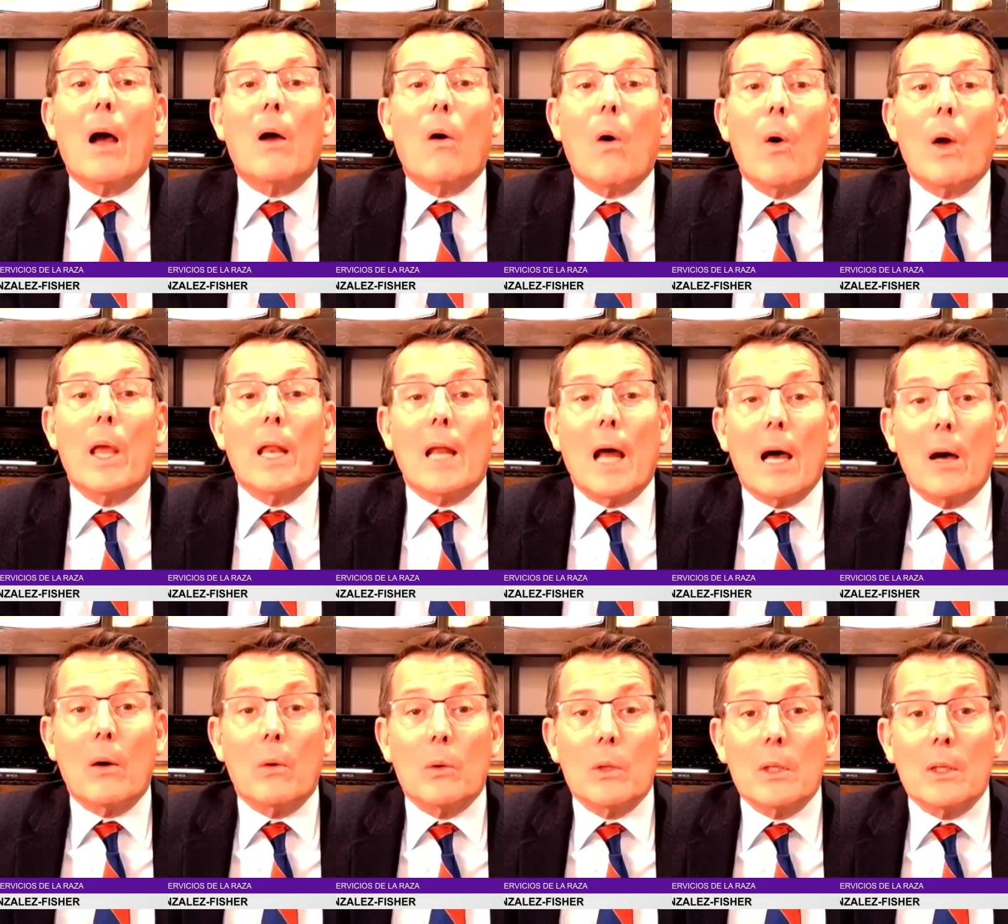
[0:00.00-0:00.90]
going
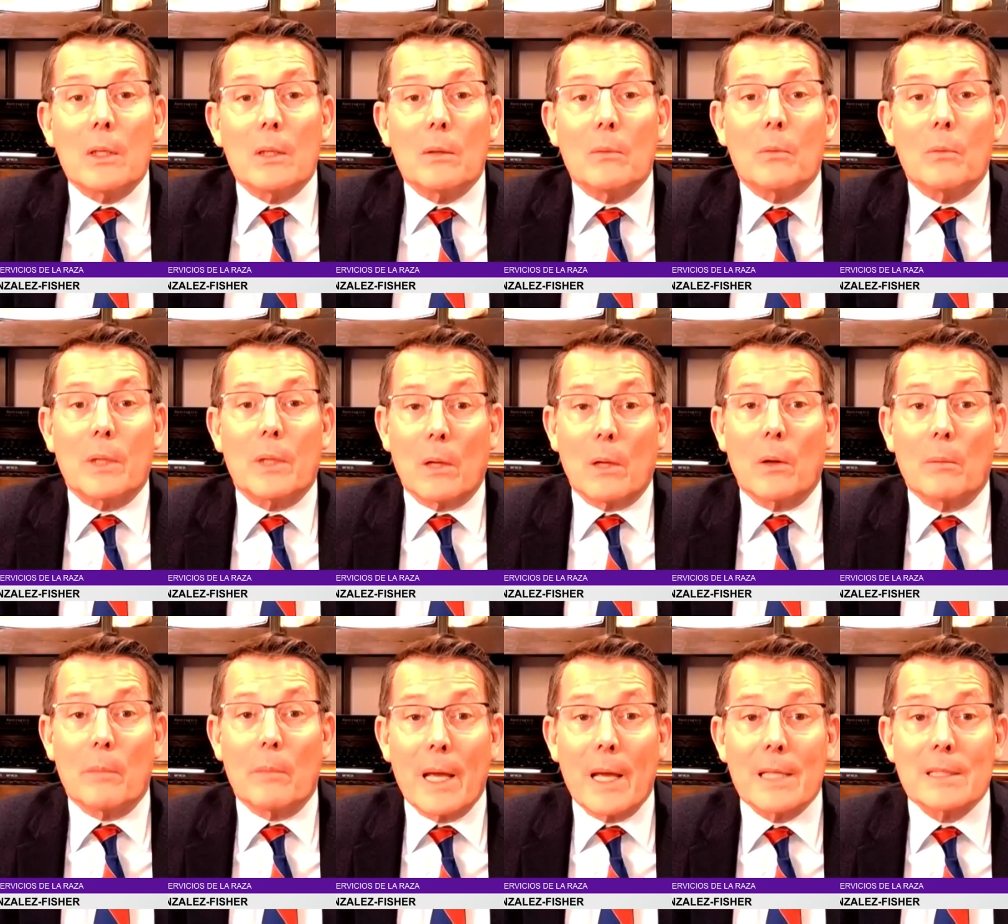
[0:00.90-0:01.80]
out without
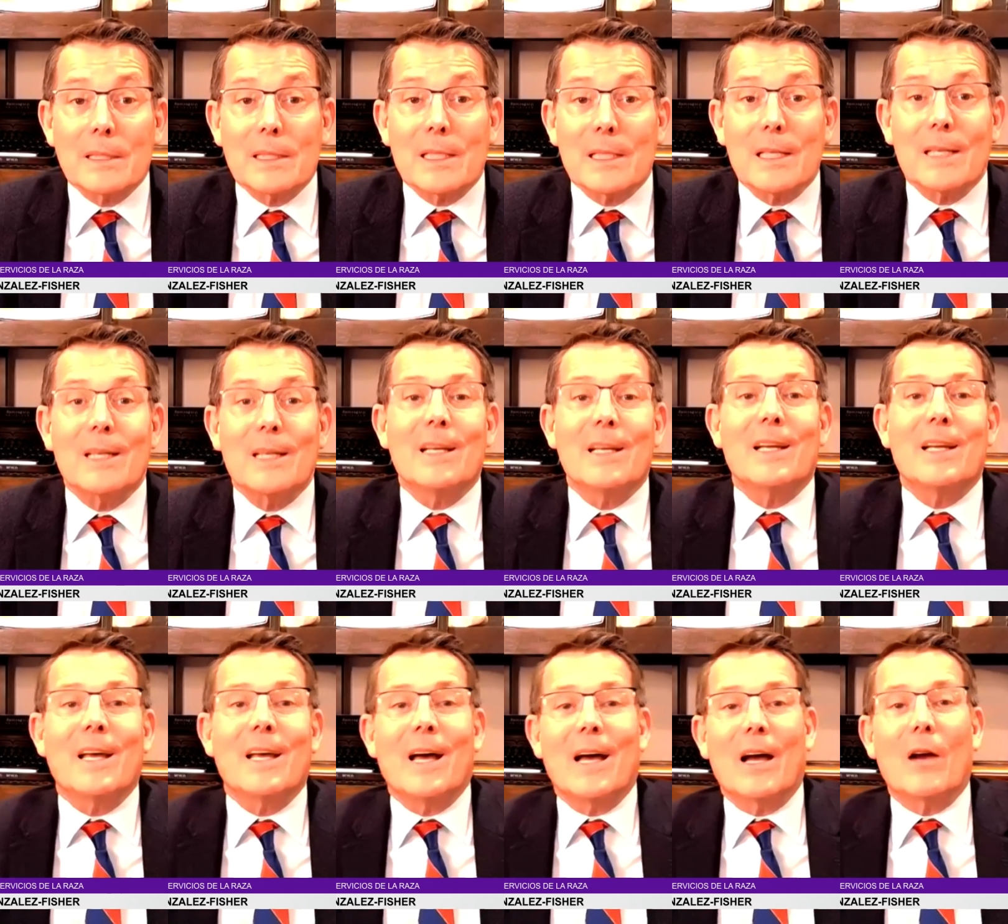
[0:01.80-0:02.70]
a mask,
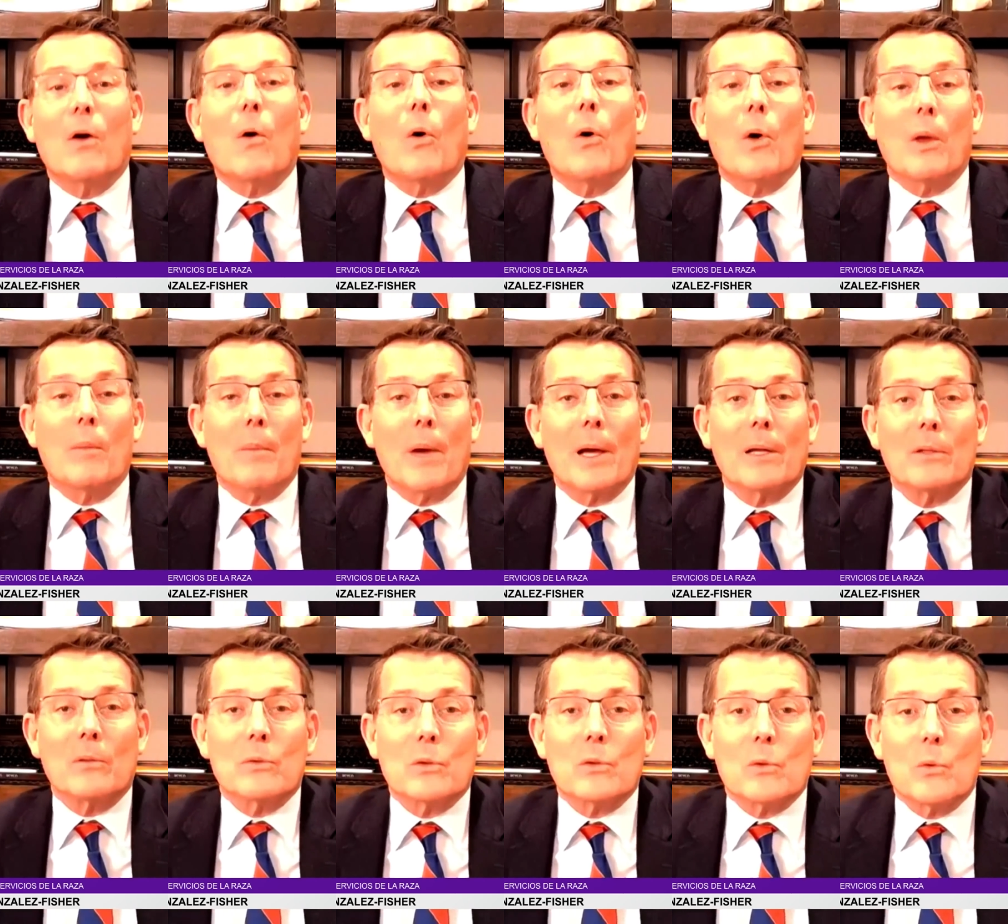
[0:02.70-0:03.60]
uh, going back
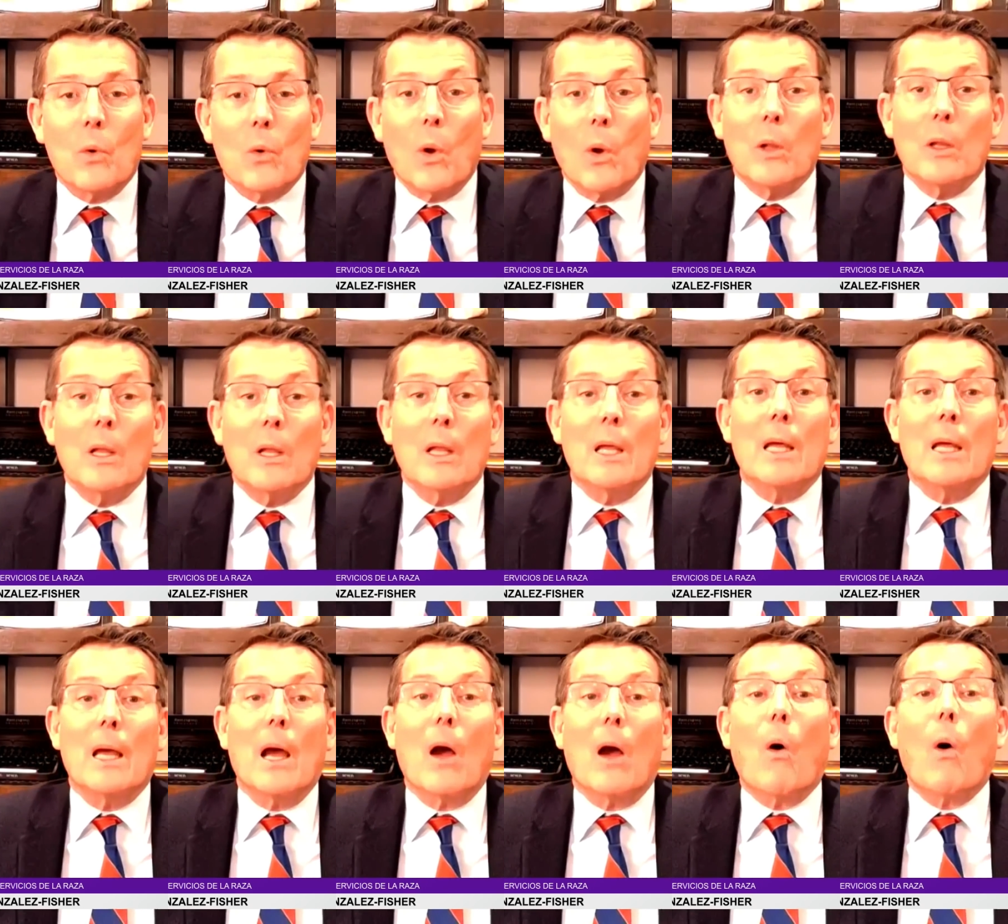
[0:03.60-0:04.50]
to school,
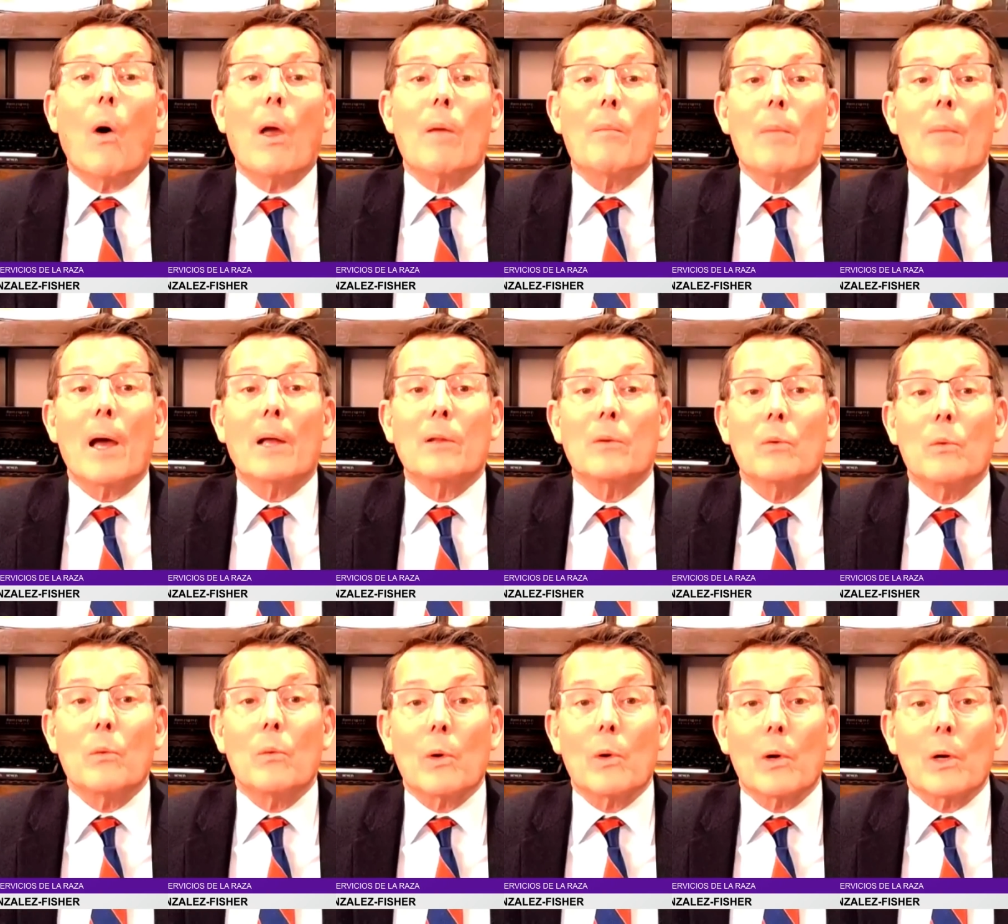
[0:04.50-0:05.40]
going back to
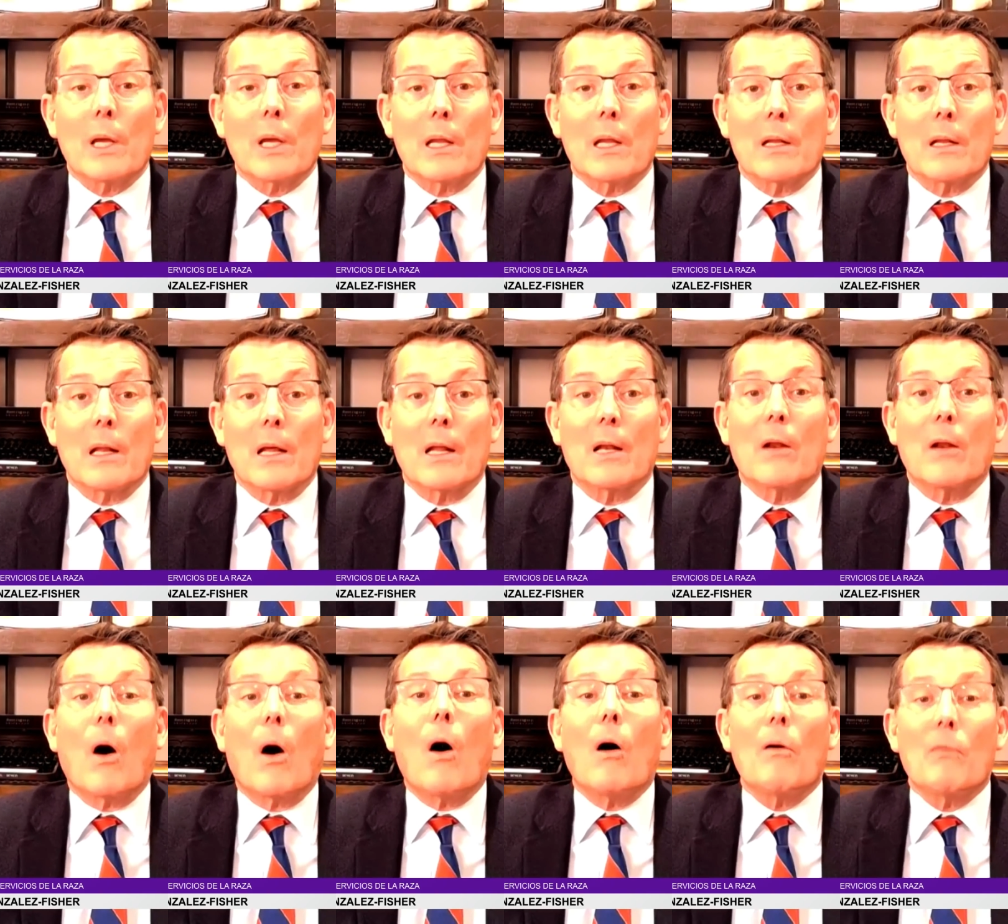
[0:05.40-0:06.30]
work in an
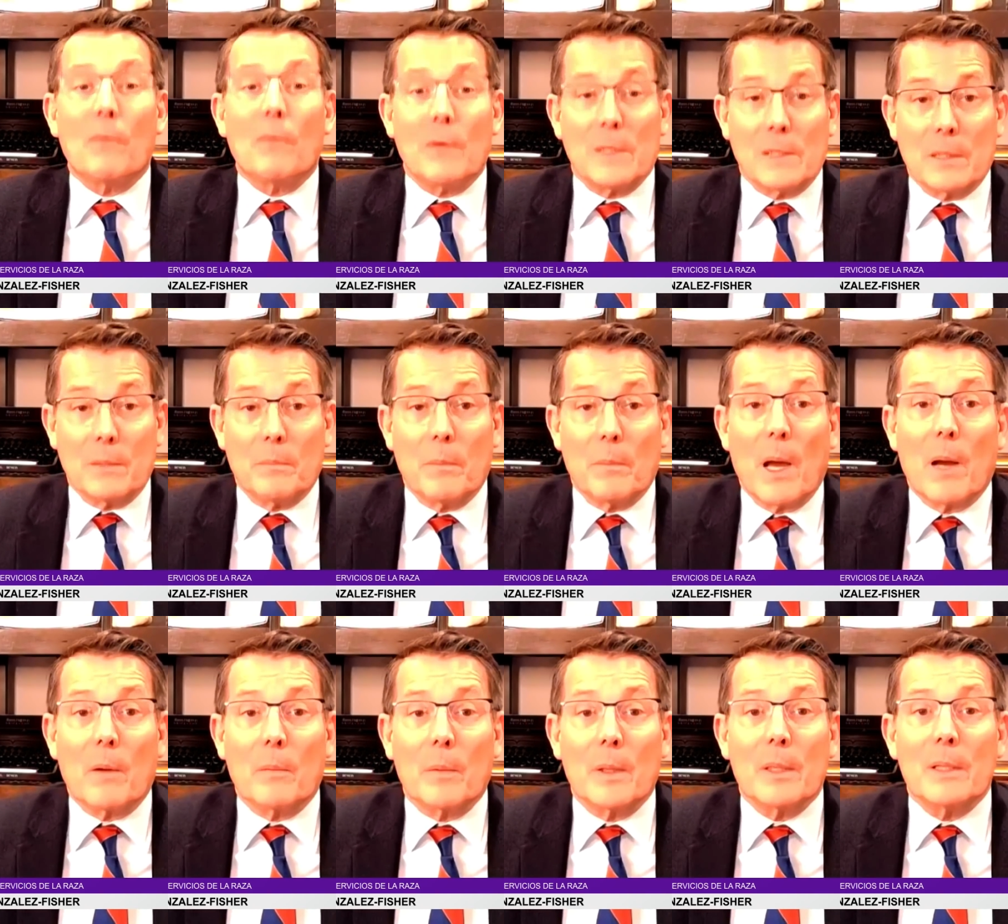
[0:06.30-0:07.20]
office
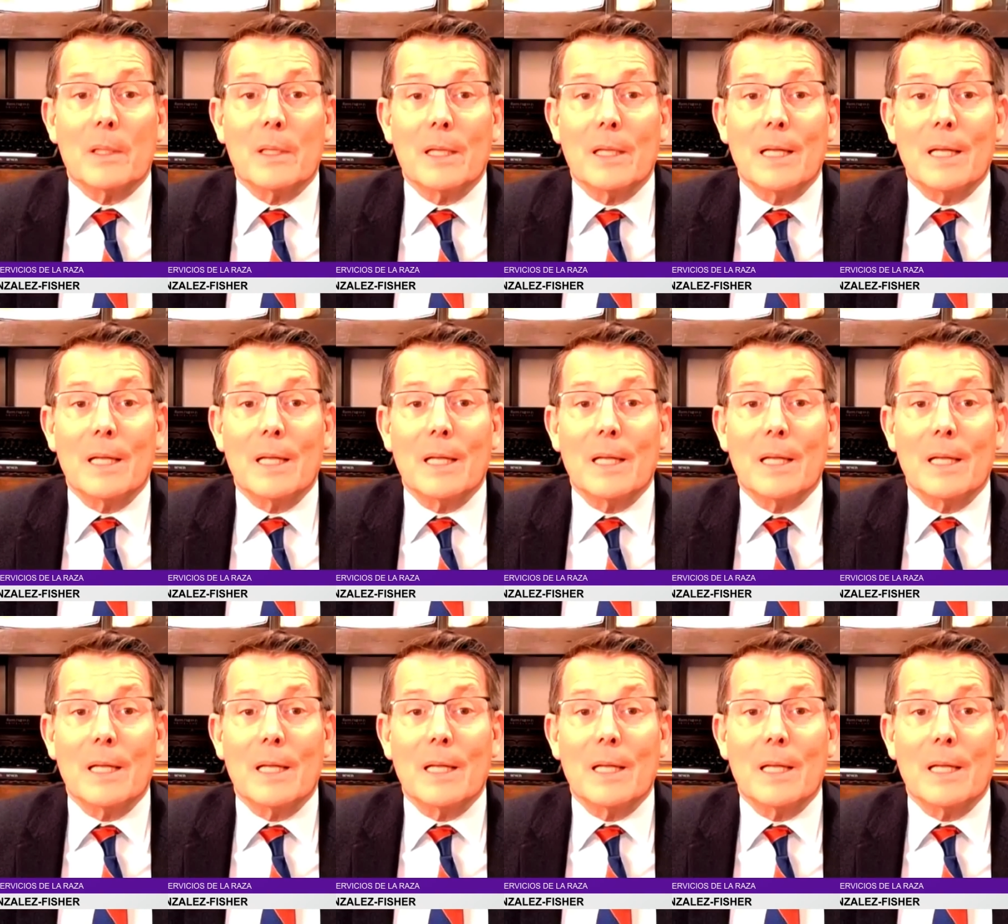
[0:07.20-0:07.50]
environment,